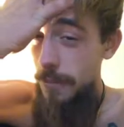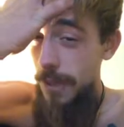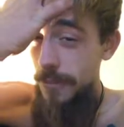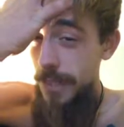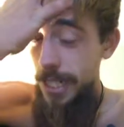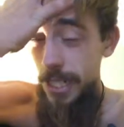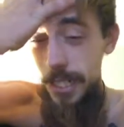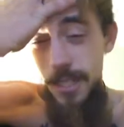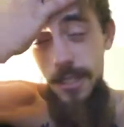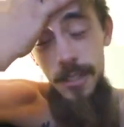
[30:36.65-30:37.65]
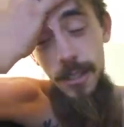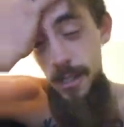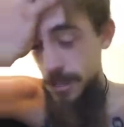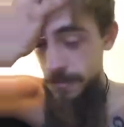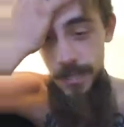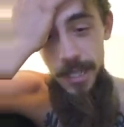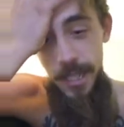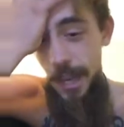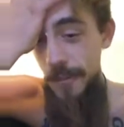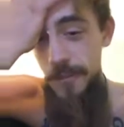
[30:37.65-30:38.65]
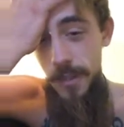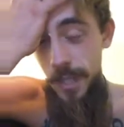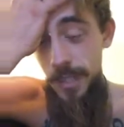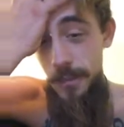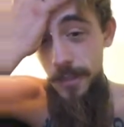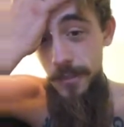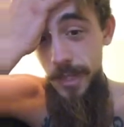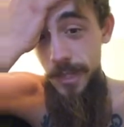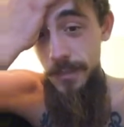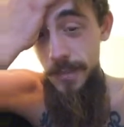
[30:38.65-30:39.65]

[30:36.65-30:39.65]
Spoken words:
My Venus, man, I got fucked on my Venus,